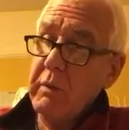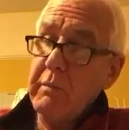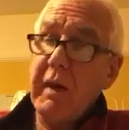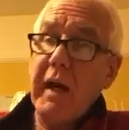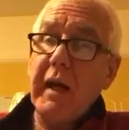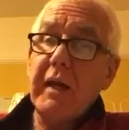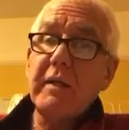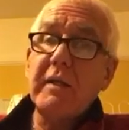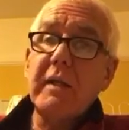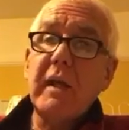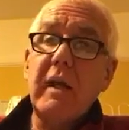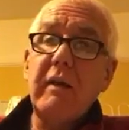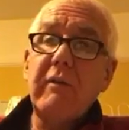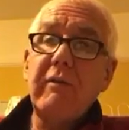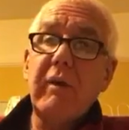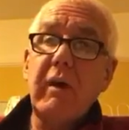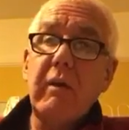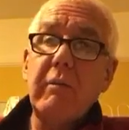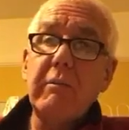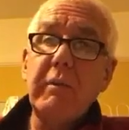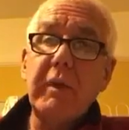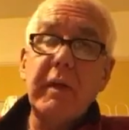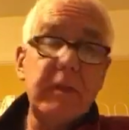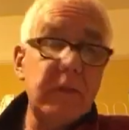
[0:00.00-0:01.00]
about the
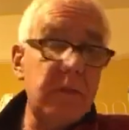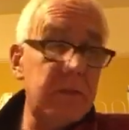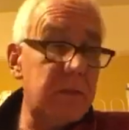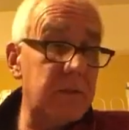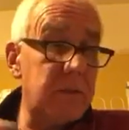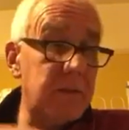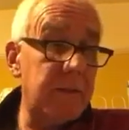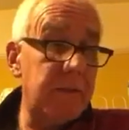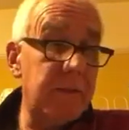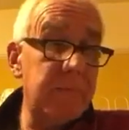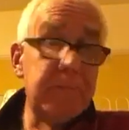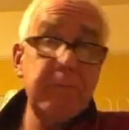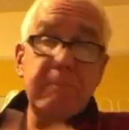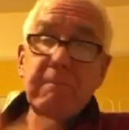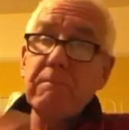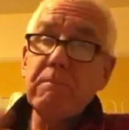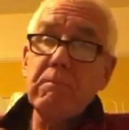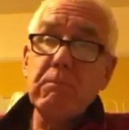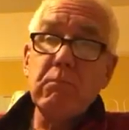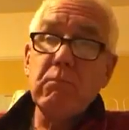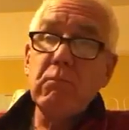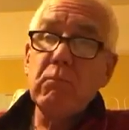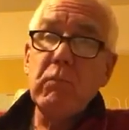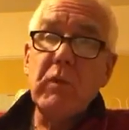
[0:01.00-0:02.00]
telephone bids,
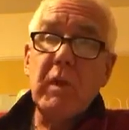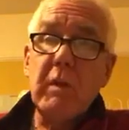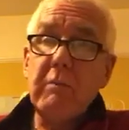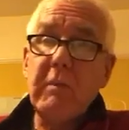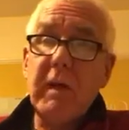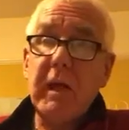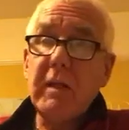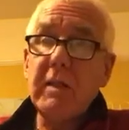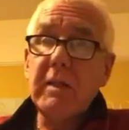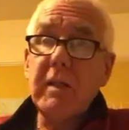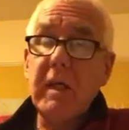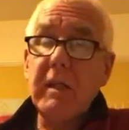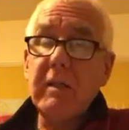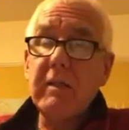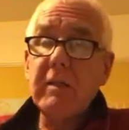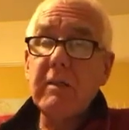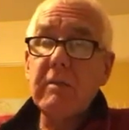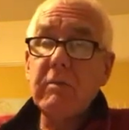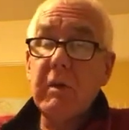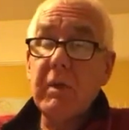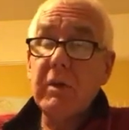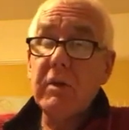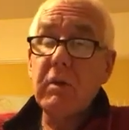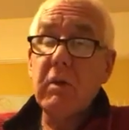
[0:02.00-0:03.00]
it makes sense.
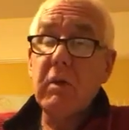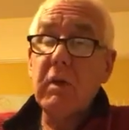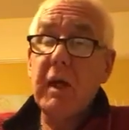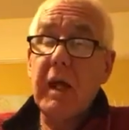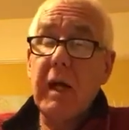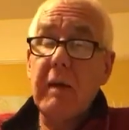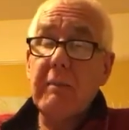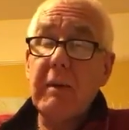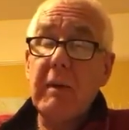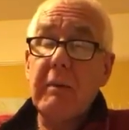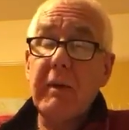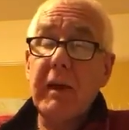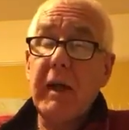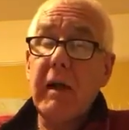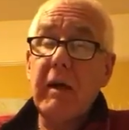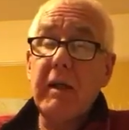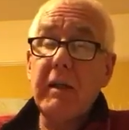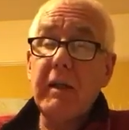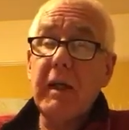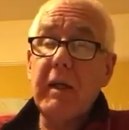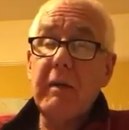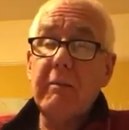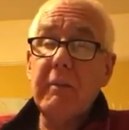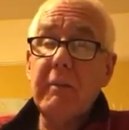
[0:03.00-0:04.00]
When John came up with that
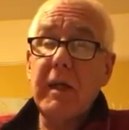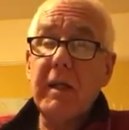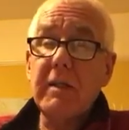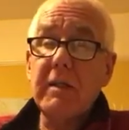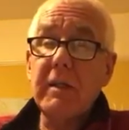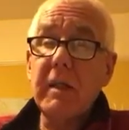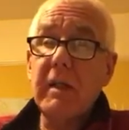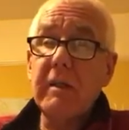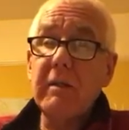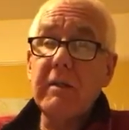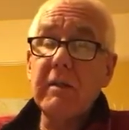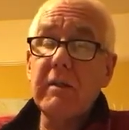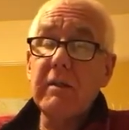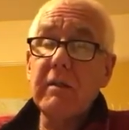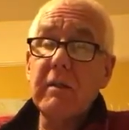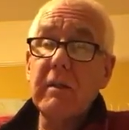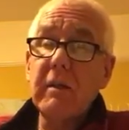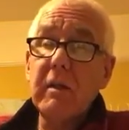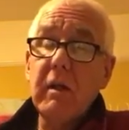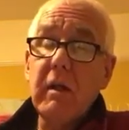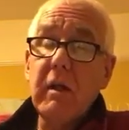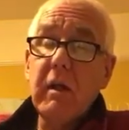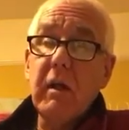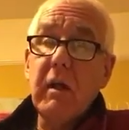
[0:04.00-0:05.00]
idea, it makes sense.
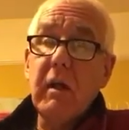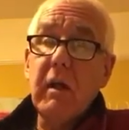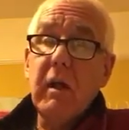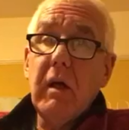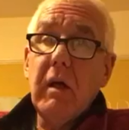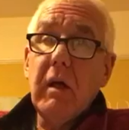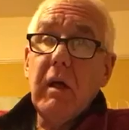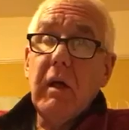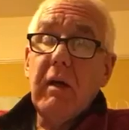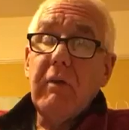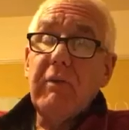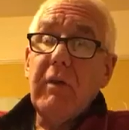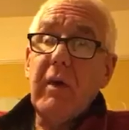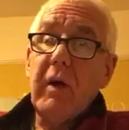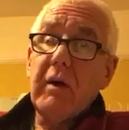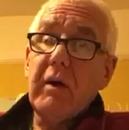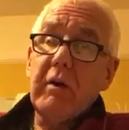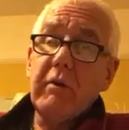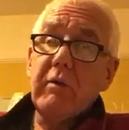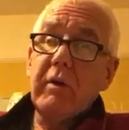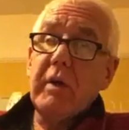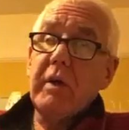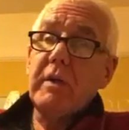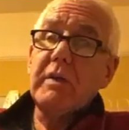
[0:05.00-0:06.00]
If I
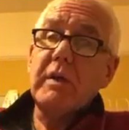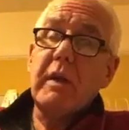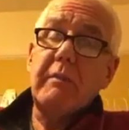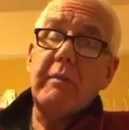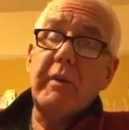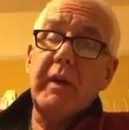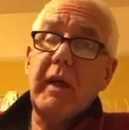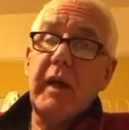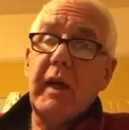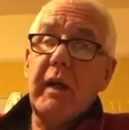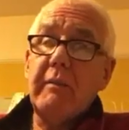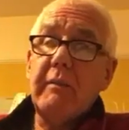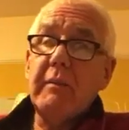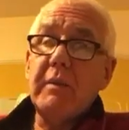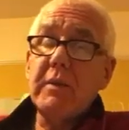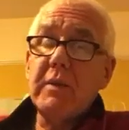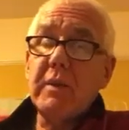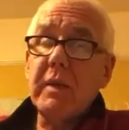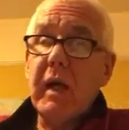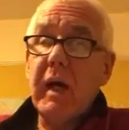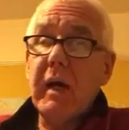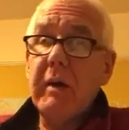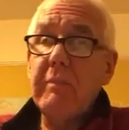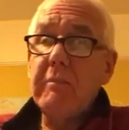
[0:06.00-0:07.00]
could ring somebody up and
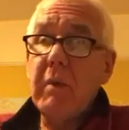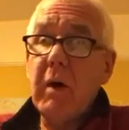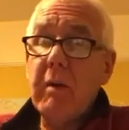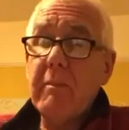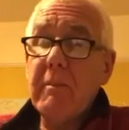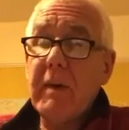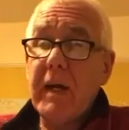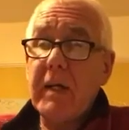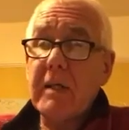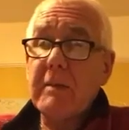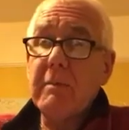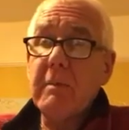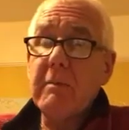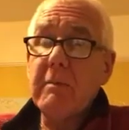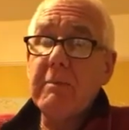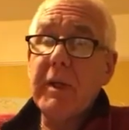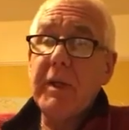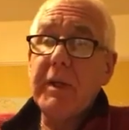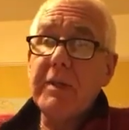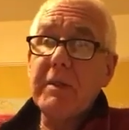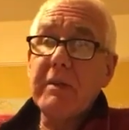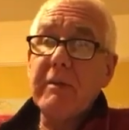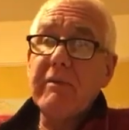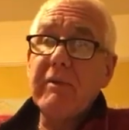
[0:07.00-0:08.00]
say, my maximum
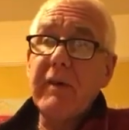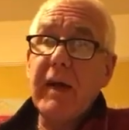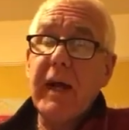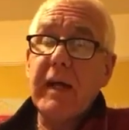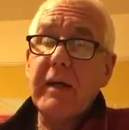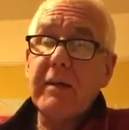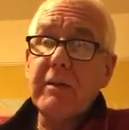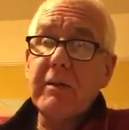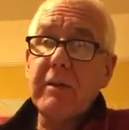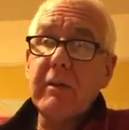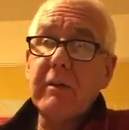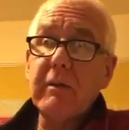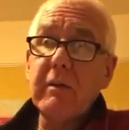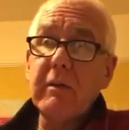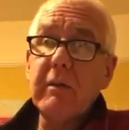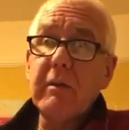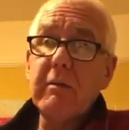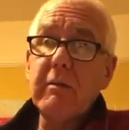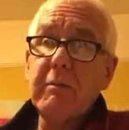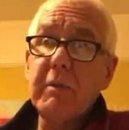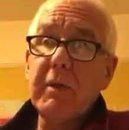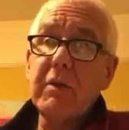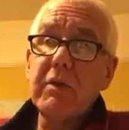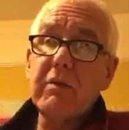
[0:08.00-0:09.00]
bid is 1,000,
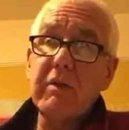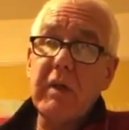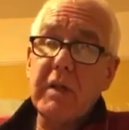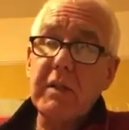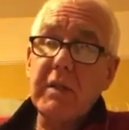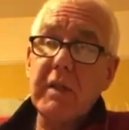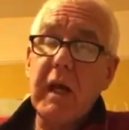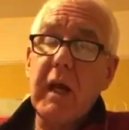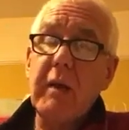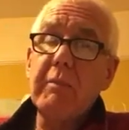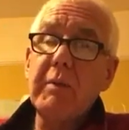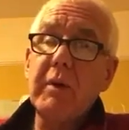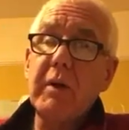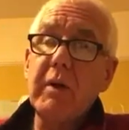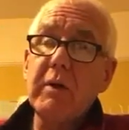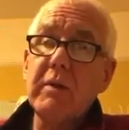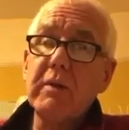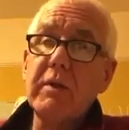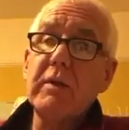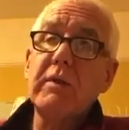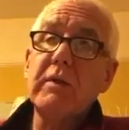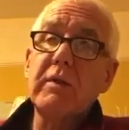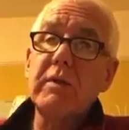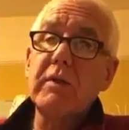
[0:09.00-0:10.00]
but trust that
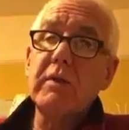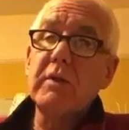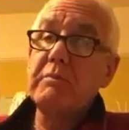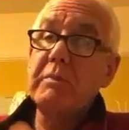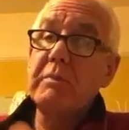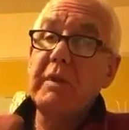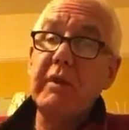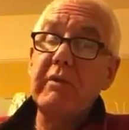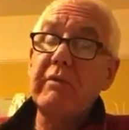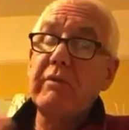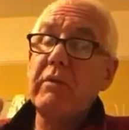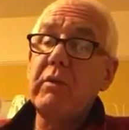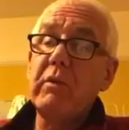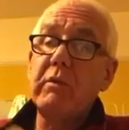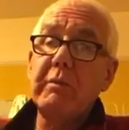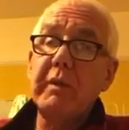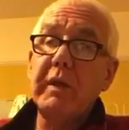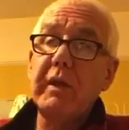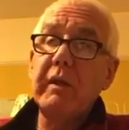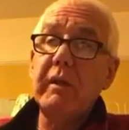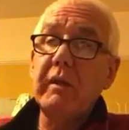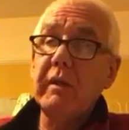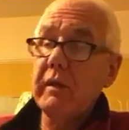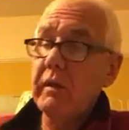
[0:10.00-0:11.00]
person to just bid for
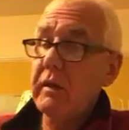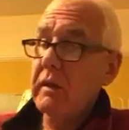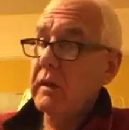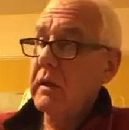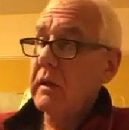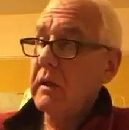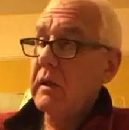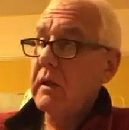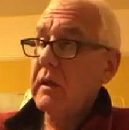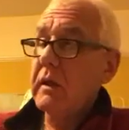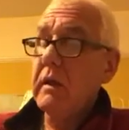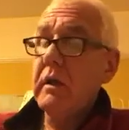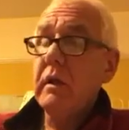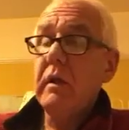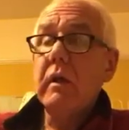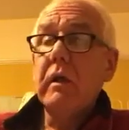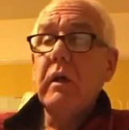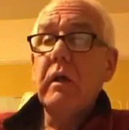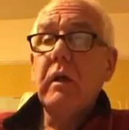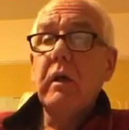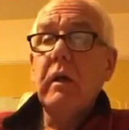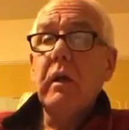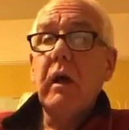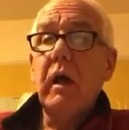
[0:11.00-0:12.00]
me
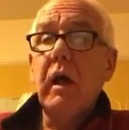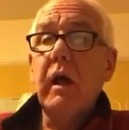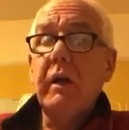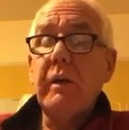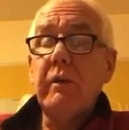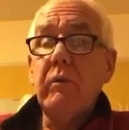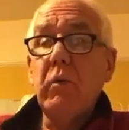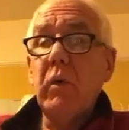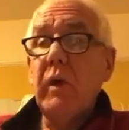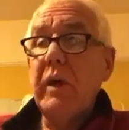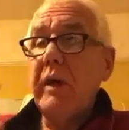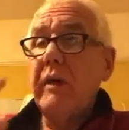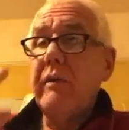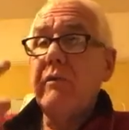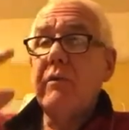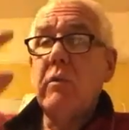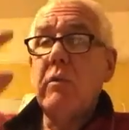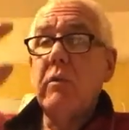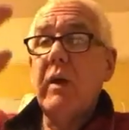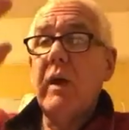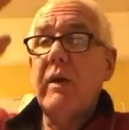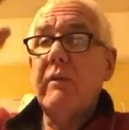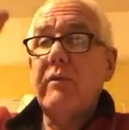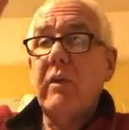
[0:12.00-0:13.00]
and win it for
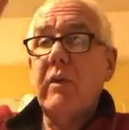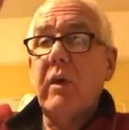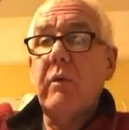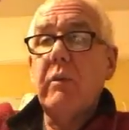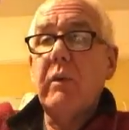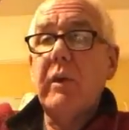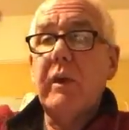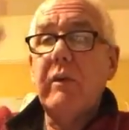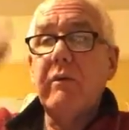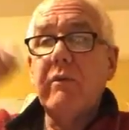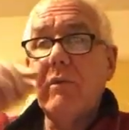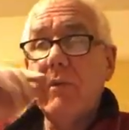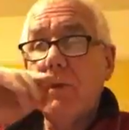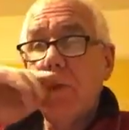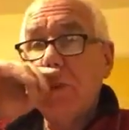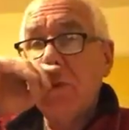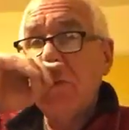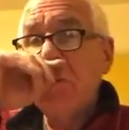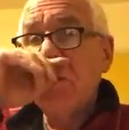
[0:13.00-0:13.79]
whatever I win it for,